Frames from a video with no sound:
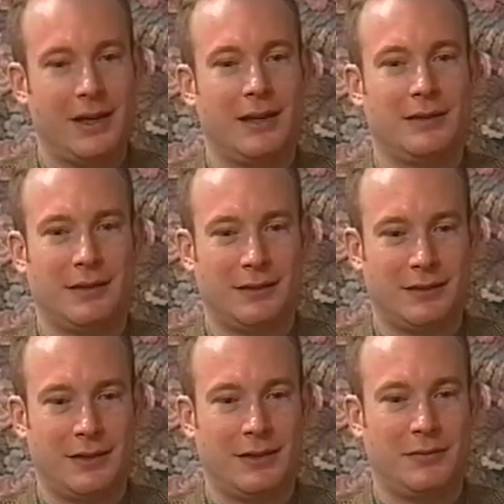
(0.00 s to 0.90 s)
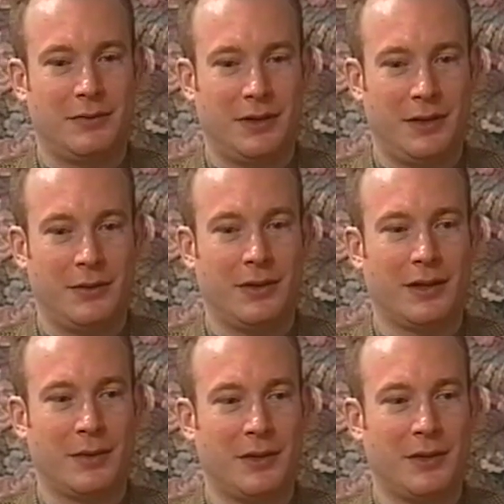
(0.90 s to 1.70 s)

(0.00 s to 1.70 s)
Yeah, I, I started pretty quick.